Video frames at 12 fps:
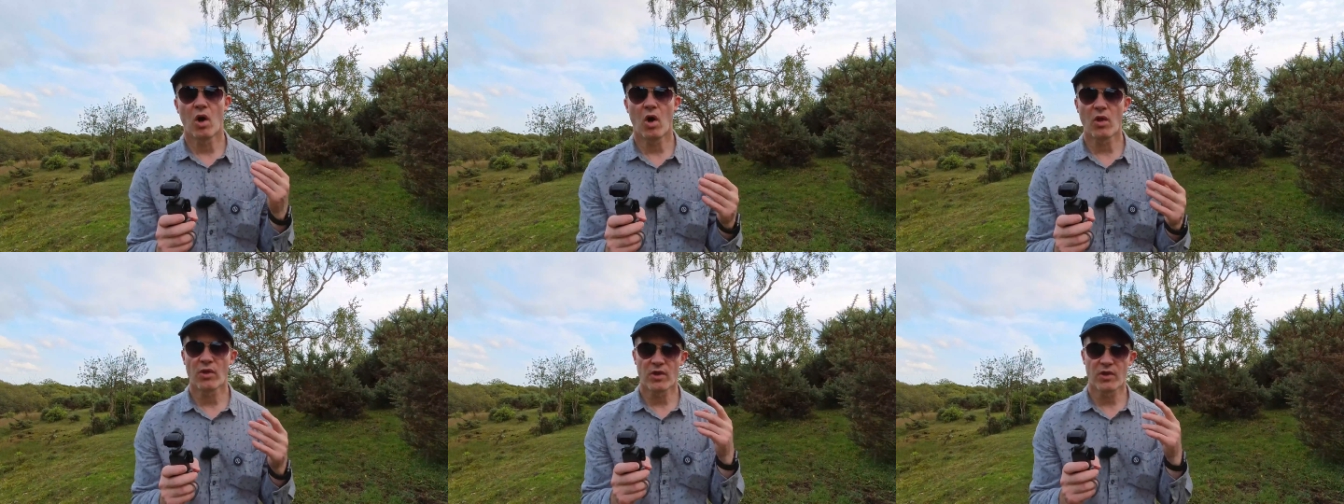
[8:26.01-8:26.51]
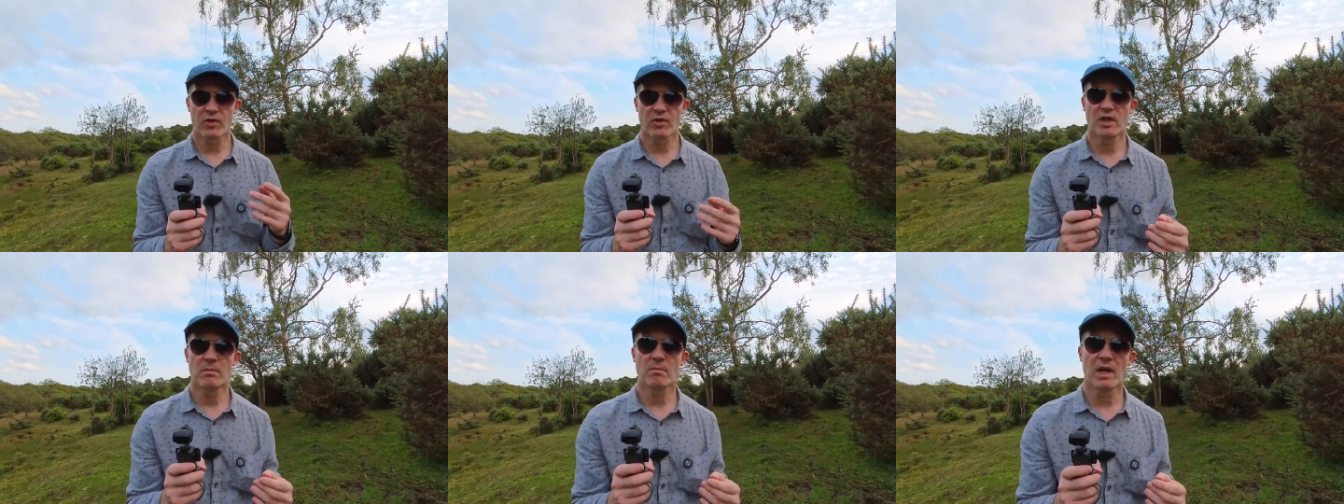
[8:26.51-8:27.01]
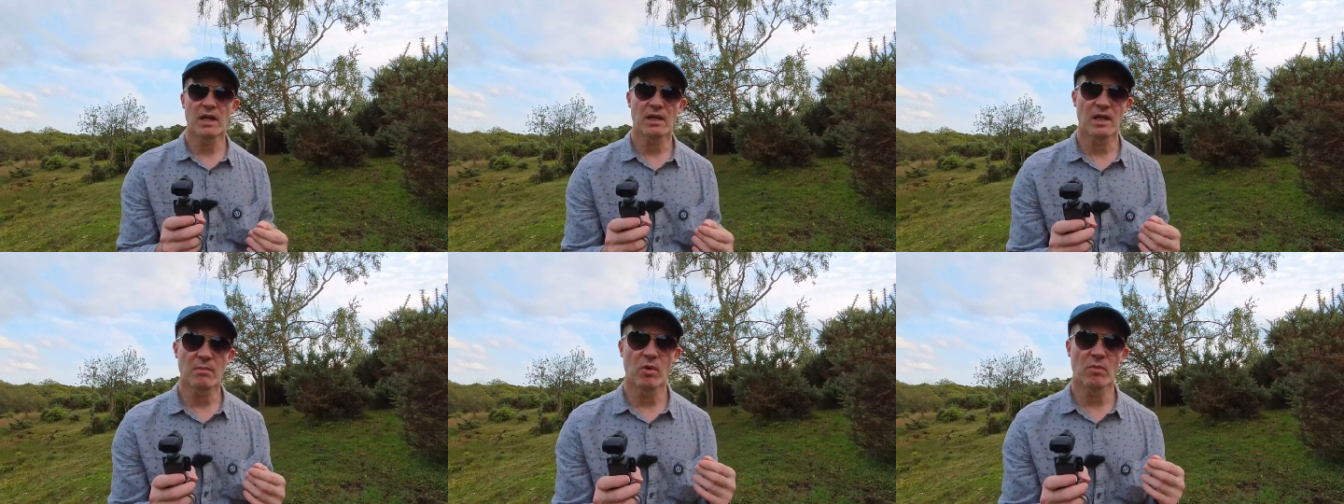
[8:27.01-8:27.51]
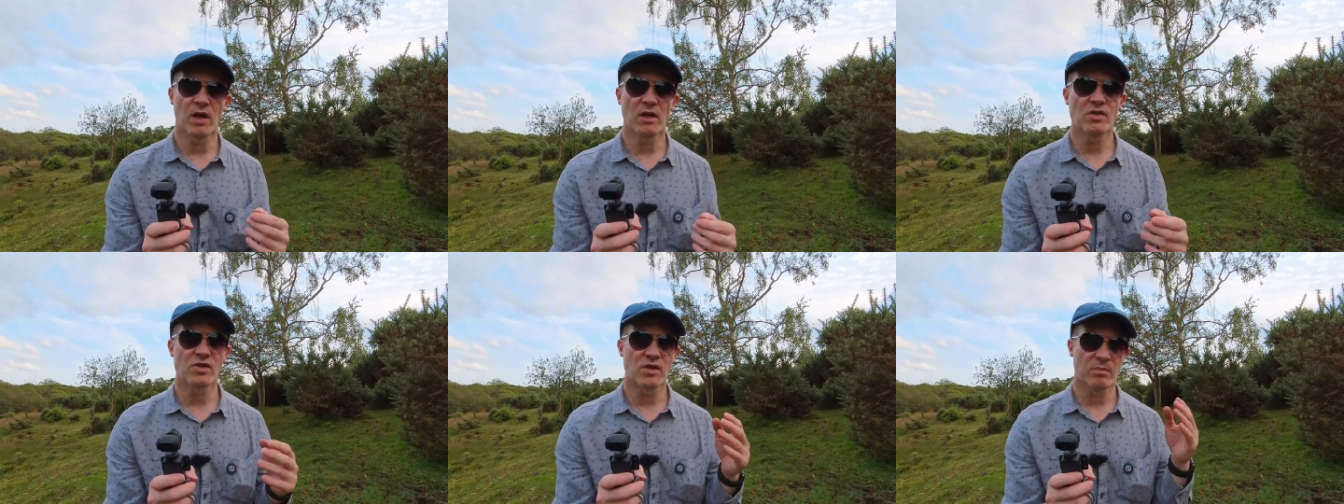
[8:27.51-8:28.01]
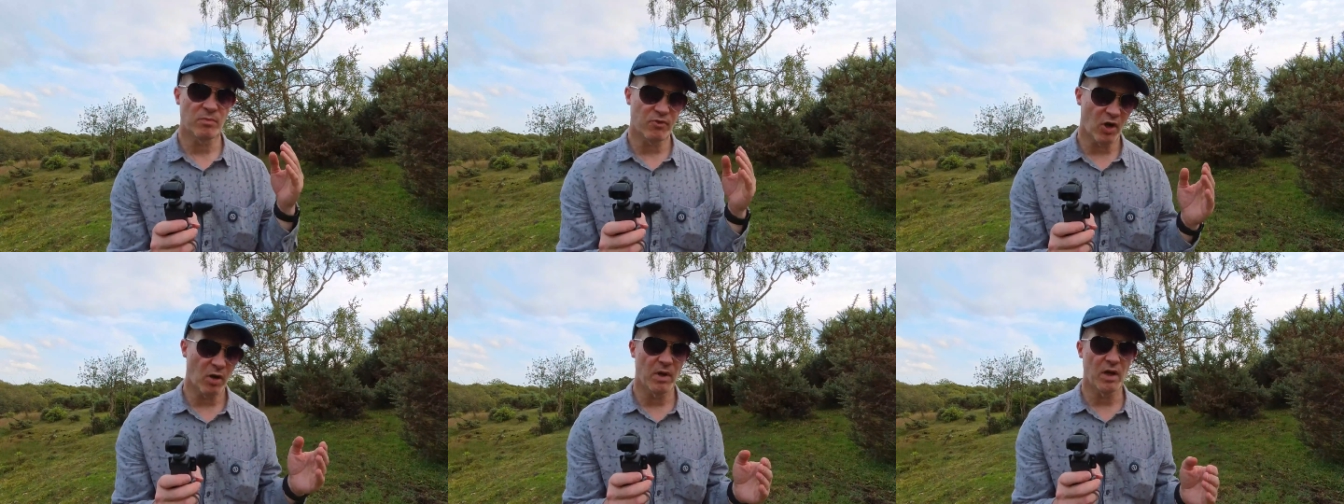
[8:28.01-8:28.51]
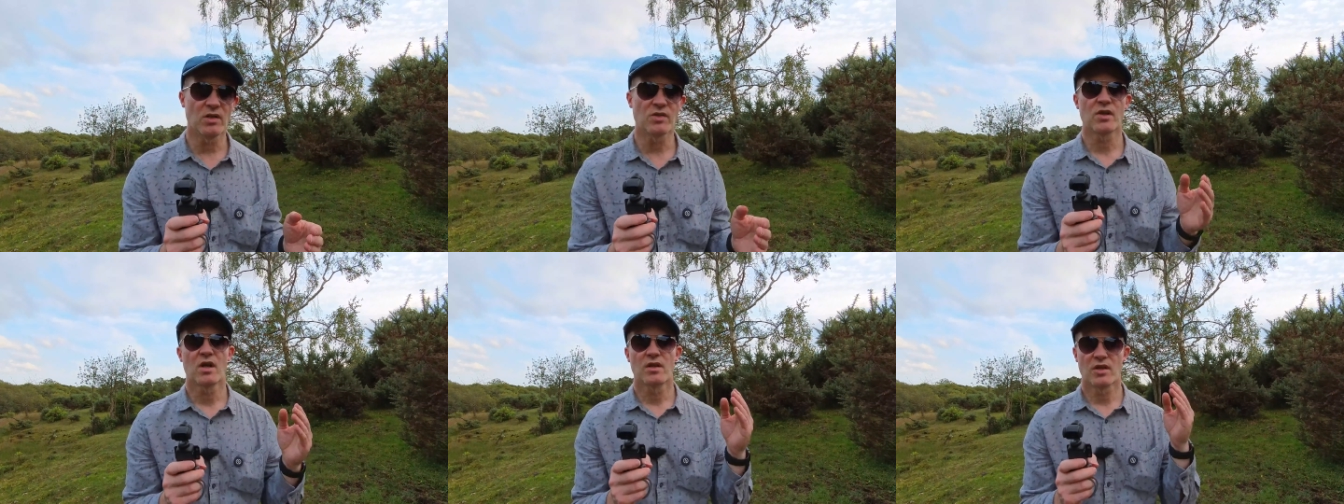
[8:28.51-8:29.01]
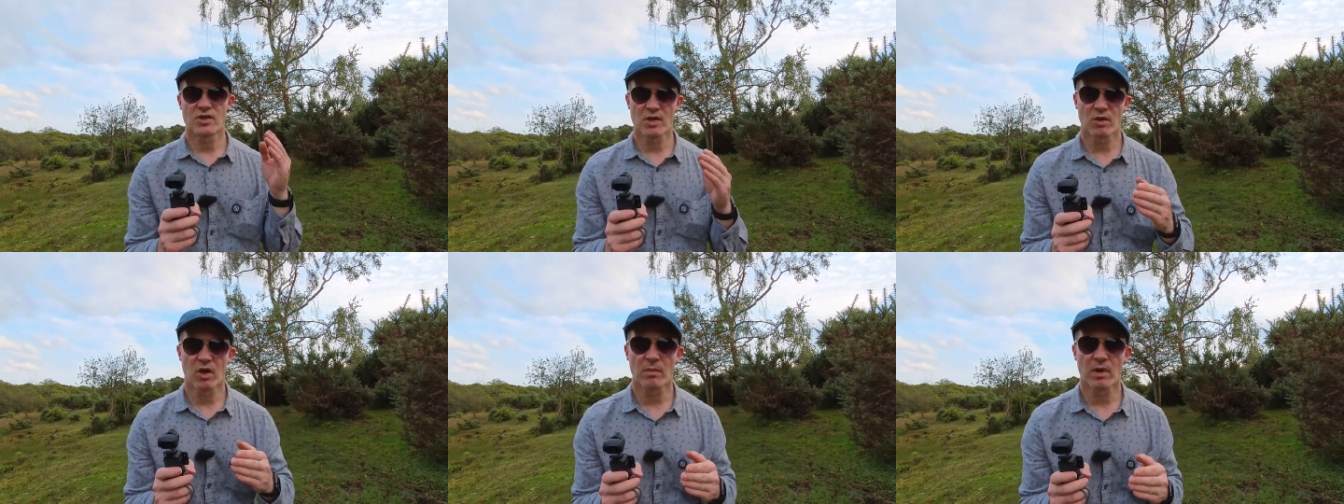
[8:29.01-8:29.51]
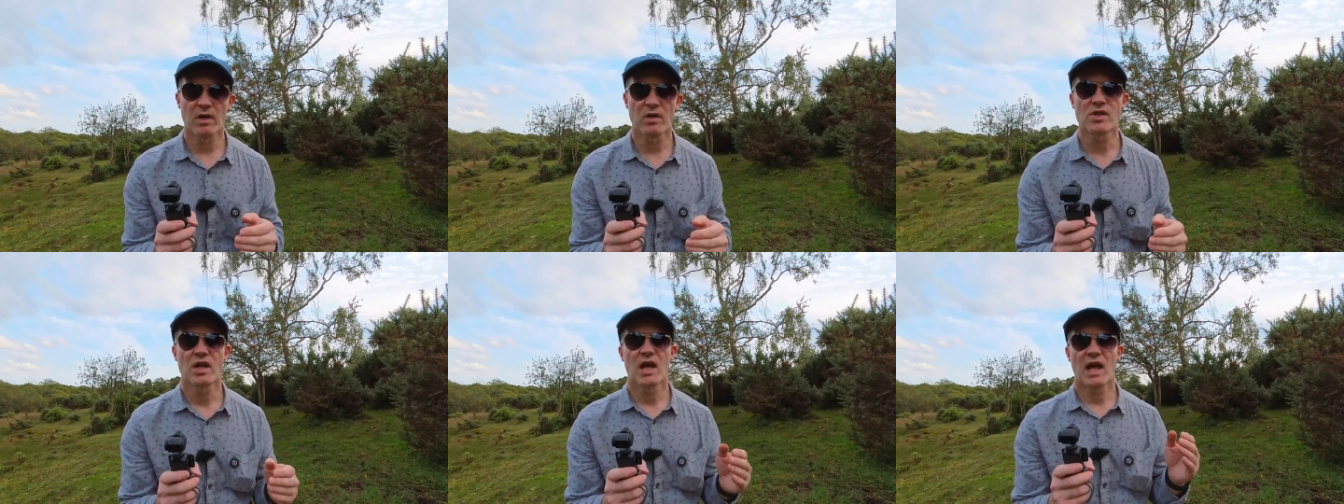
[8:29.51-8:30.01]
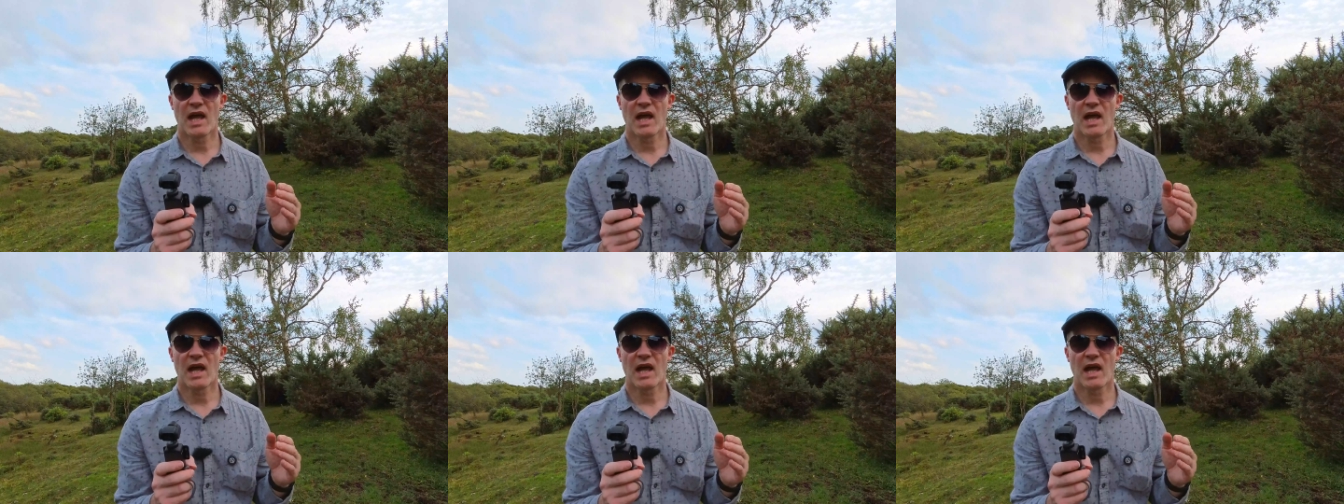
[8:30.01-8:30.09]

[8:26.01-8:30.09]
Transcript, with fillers: on the three main gimbal modes, the follow mode, the tilt lock mode,